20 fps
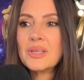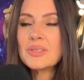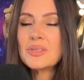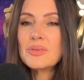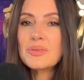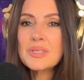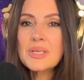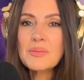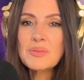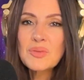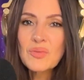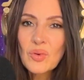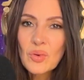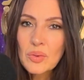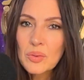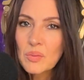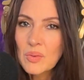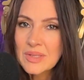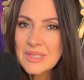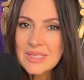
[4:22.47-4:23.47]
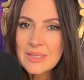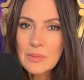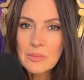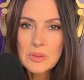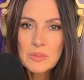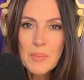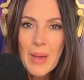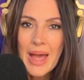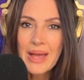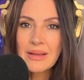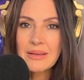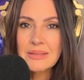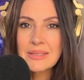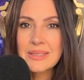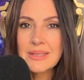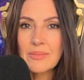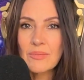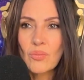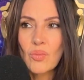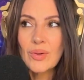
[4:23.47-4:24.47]
2 steps forward, 1
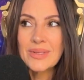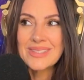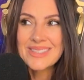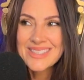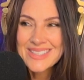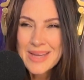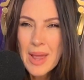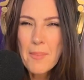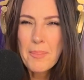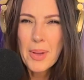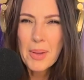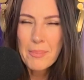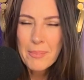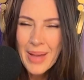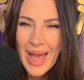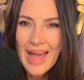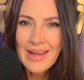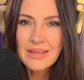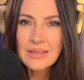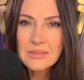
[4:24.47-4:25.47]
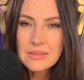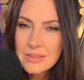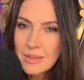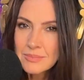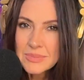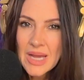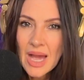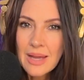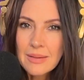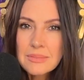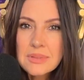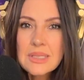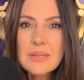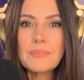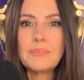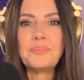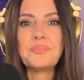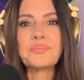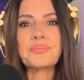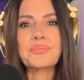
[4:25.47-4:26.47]
step back sometimes.
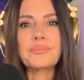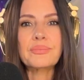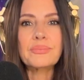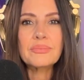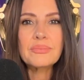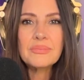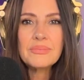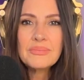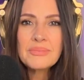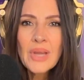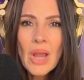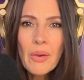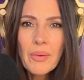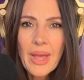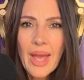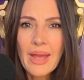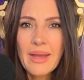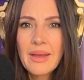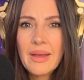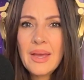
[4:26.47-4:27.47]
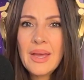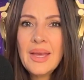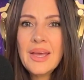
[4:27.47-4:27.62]
Okay.